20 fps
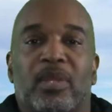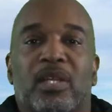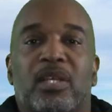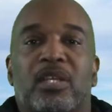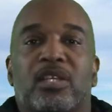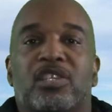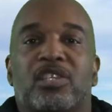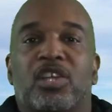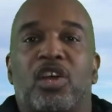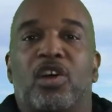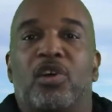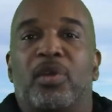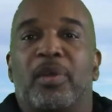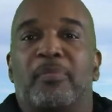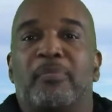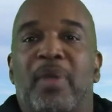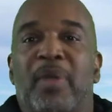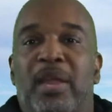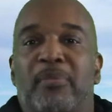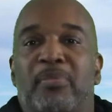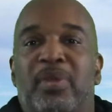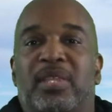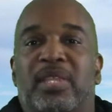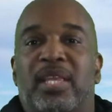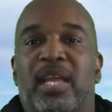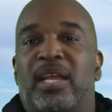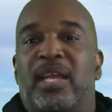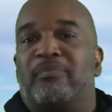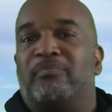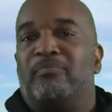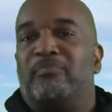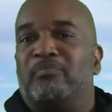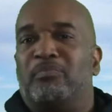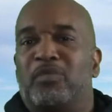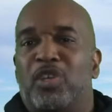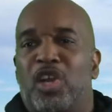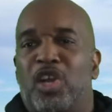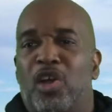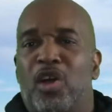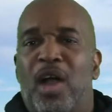So it made me think,
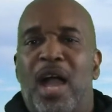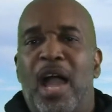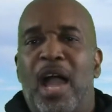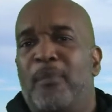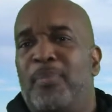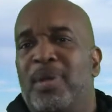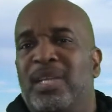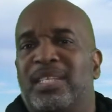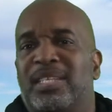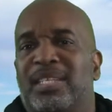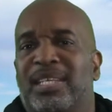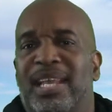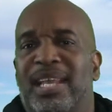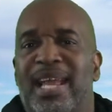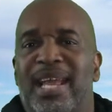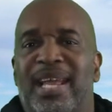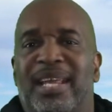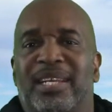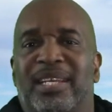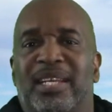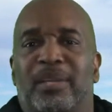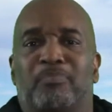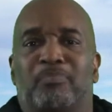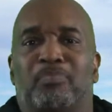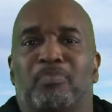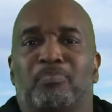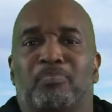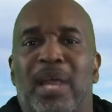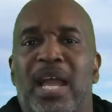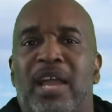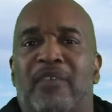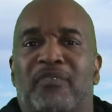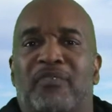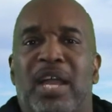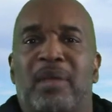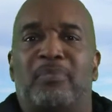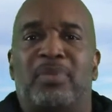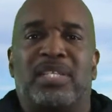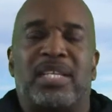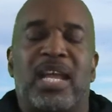how much land did black
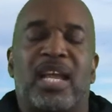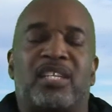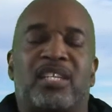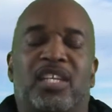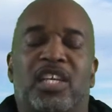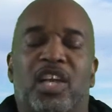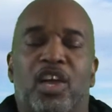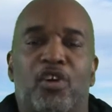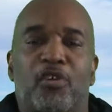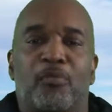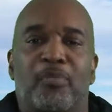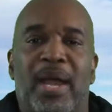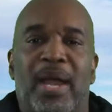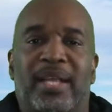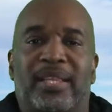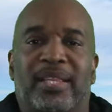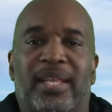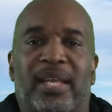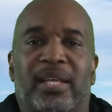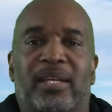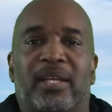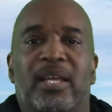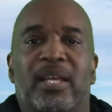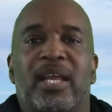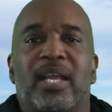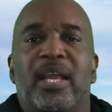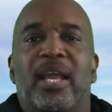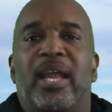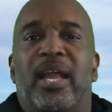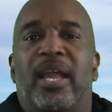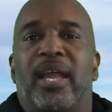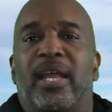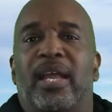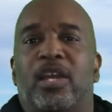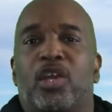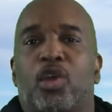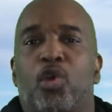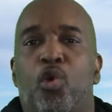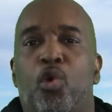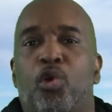families actually own back then?
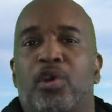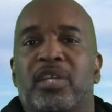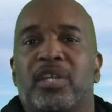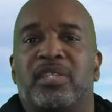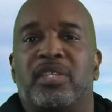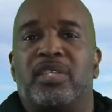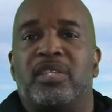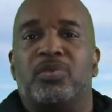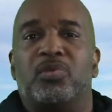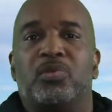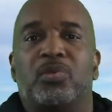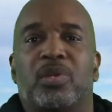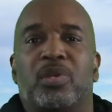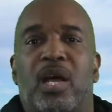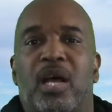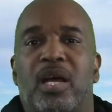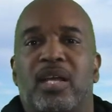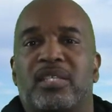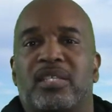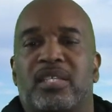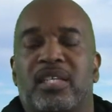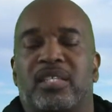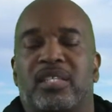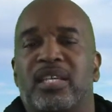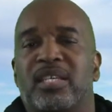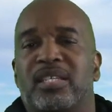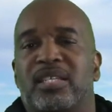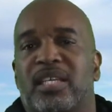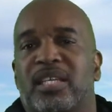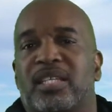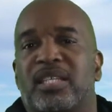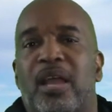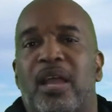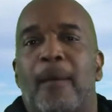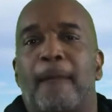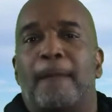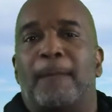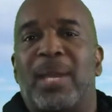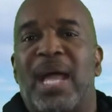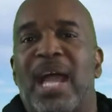And according to statistics,
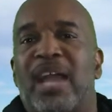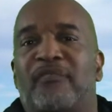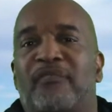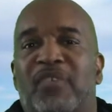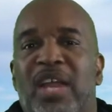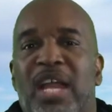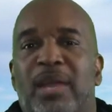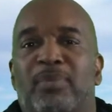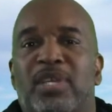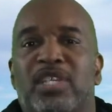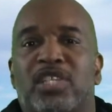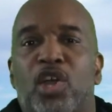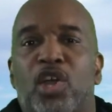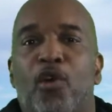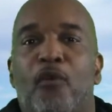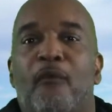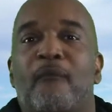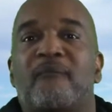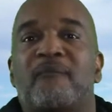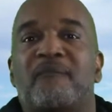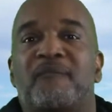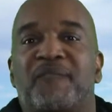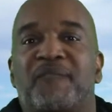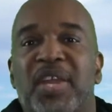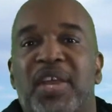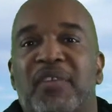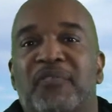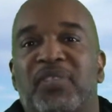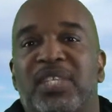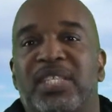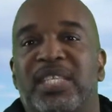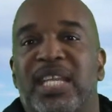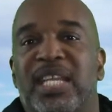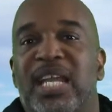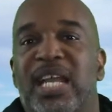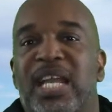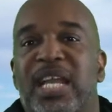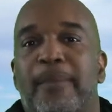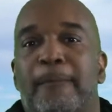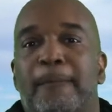black families owned
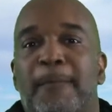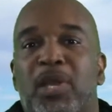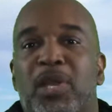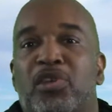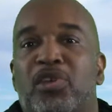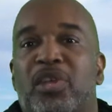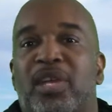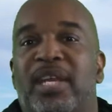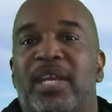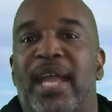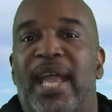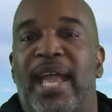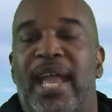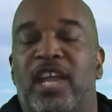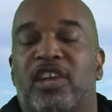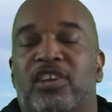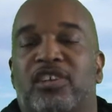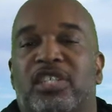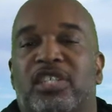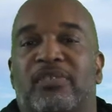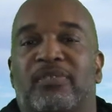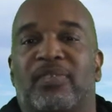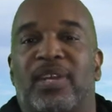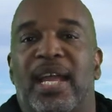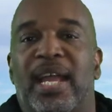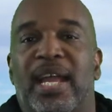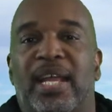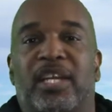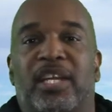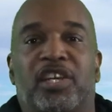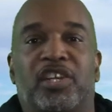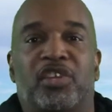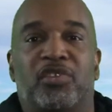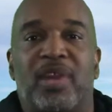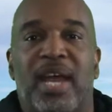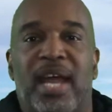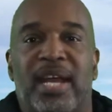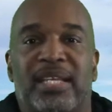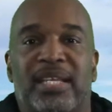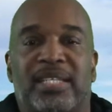15 million acres of land in the
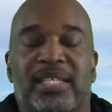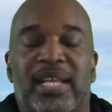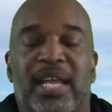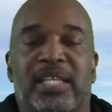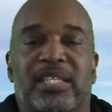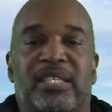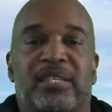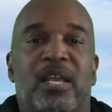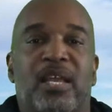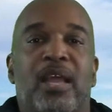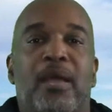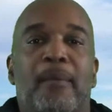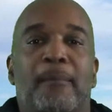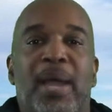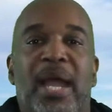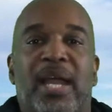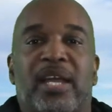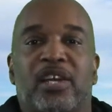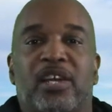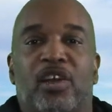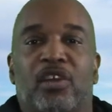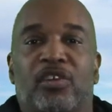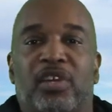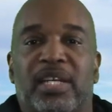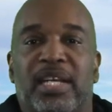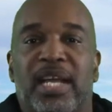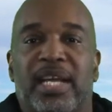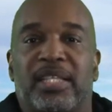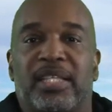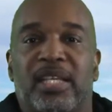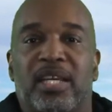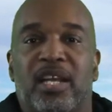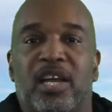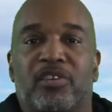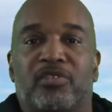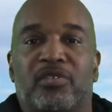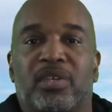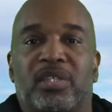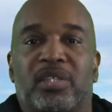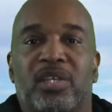United States back in the early
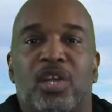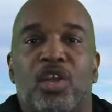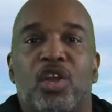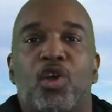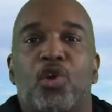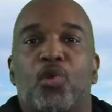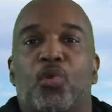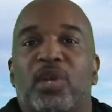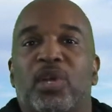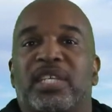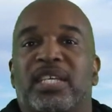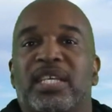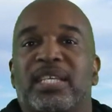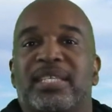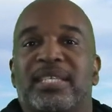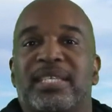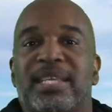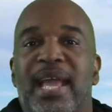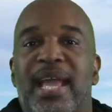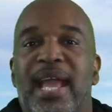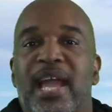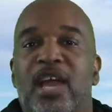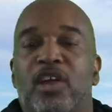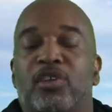1900s, which has now